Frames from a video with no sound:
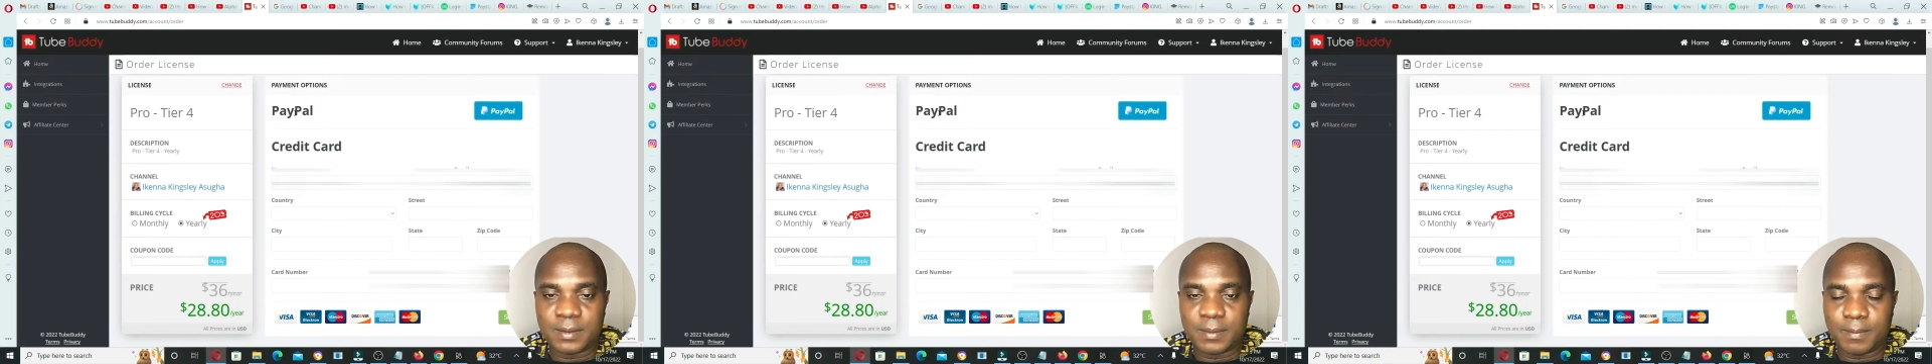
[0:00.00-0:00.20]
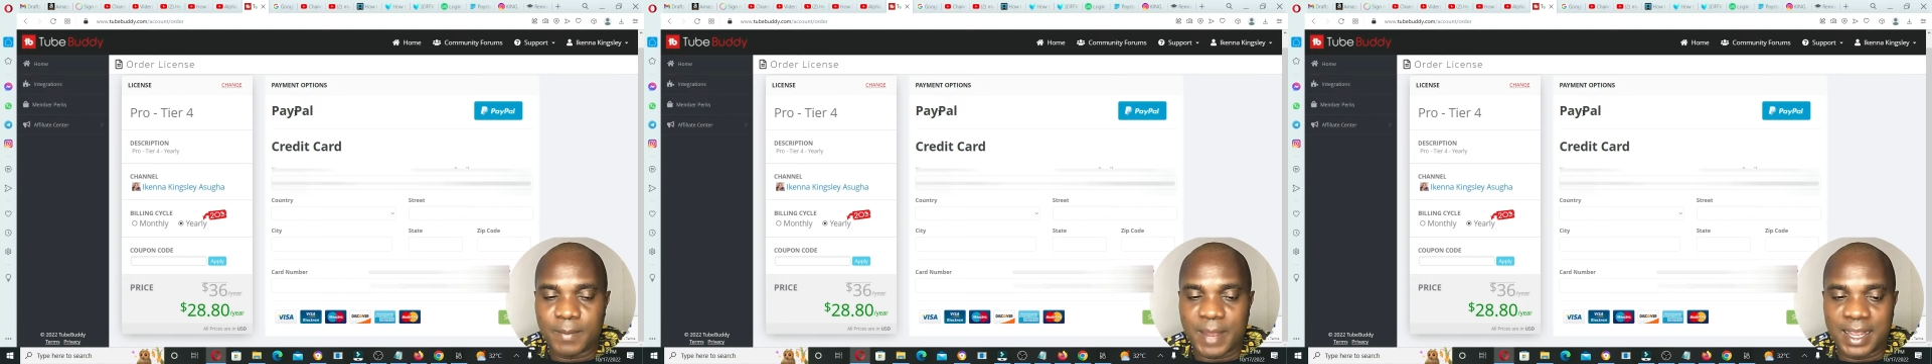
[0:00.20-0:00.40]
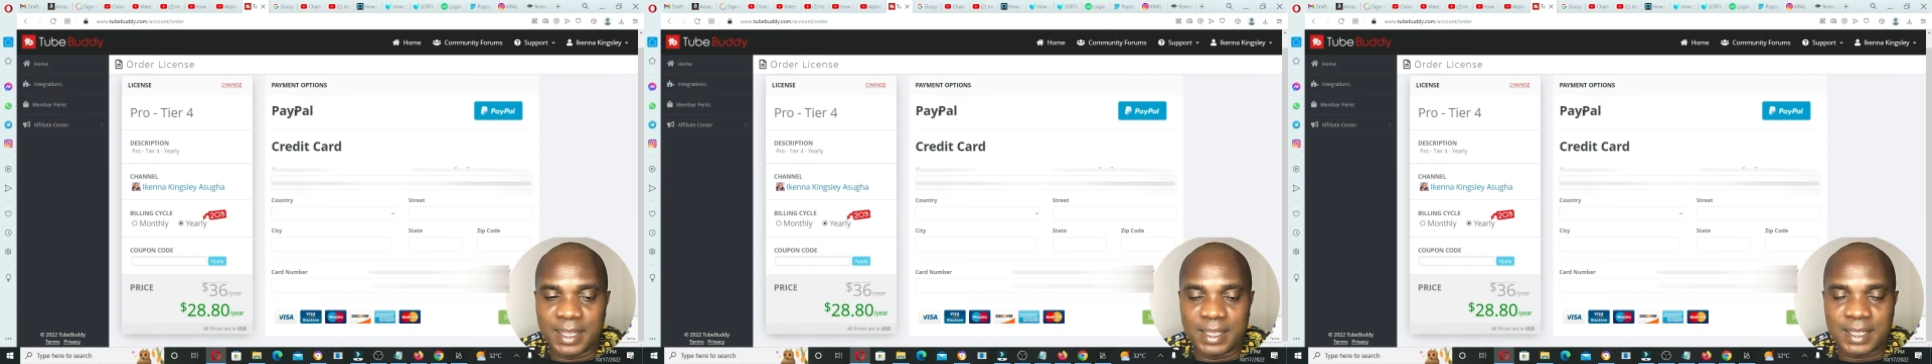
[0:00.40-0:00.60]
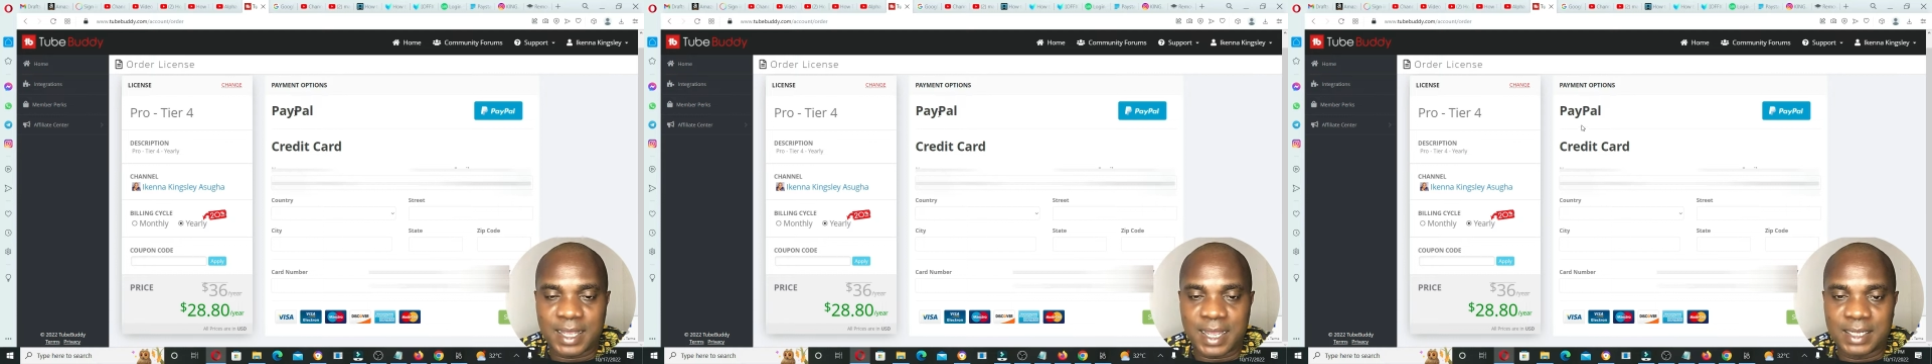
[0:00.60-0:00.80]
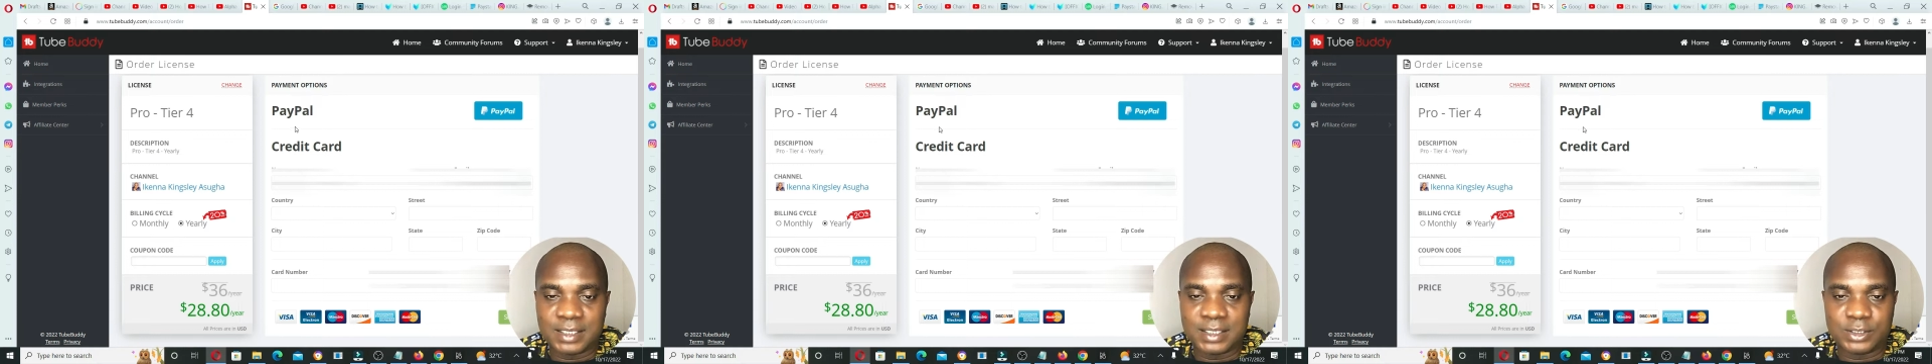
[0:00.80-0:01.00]
my
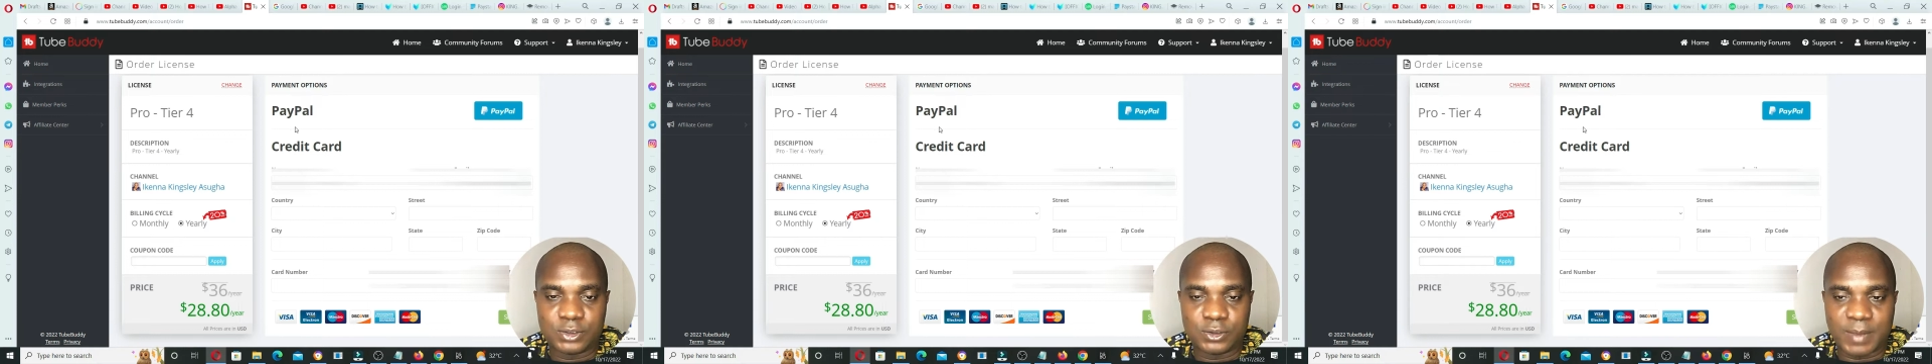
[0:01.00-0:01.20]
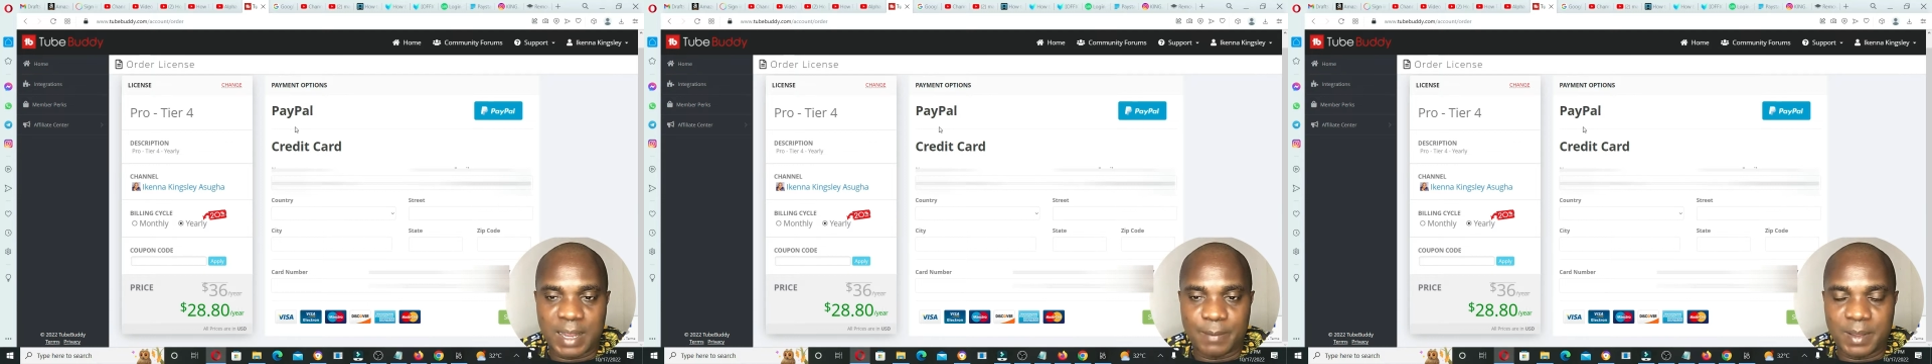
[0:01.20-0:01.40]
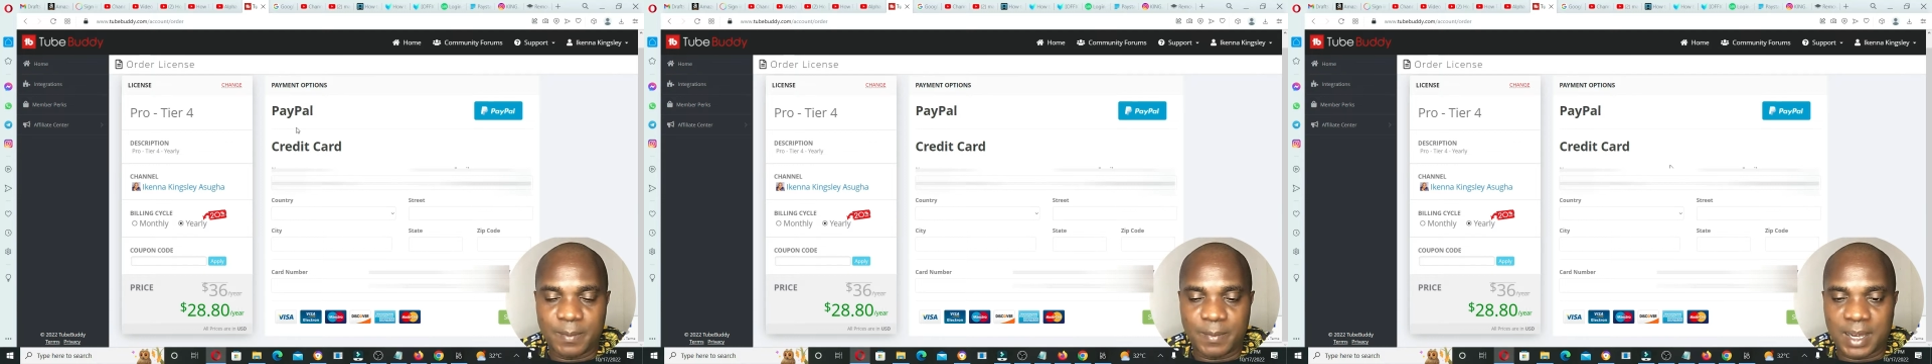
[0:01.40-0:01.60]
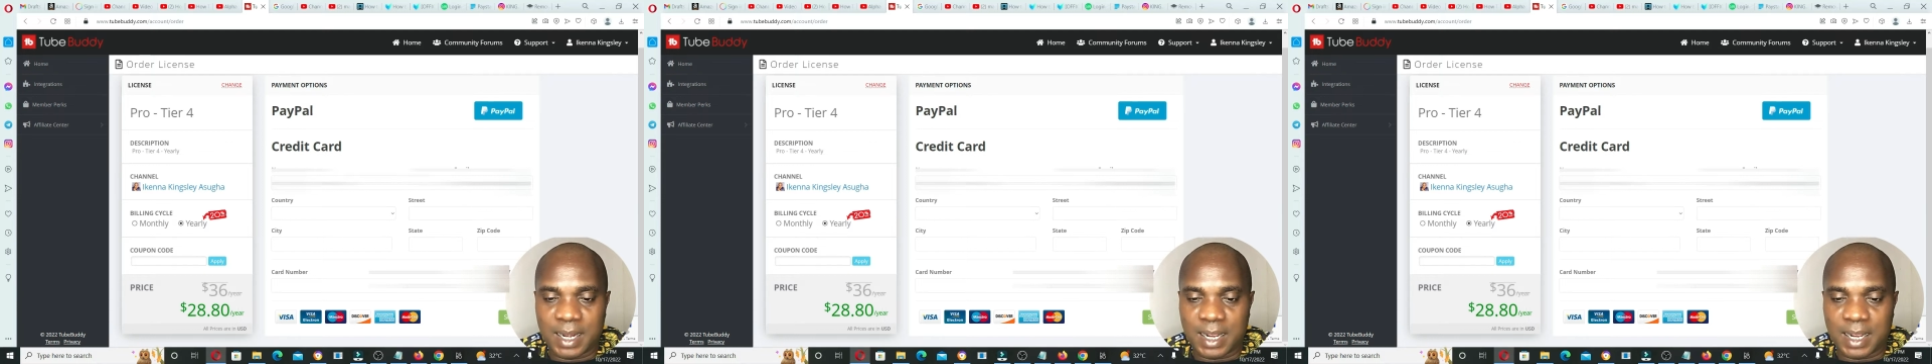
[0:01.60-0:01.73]
card to my PayPal